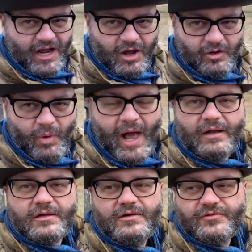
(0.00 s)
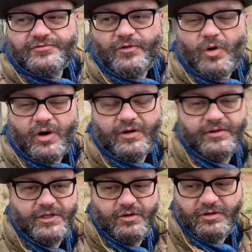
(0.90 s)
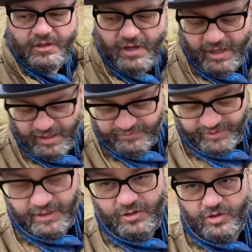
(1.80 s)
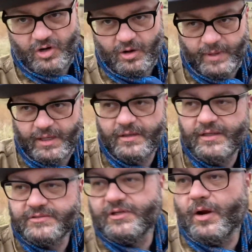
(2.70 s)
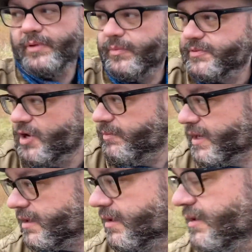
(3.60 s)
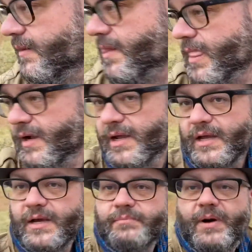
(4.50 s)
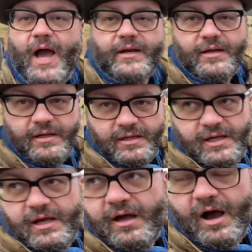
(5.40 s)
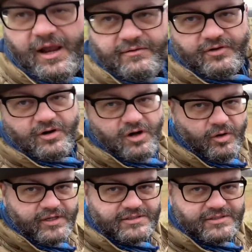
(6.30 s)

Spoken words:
gone well for the Union line, for the Union Army. That's the Army of the Potomac. But Oliver Otis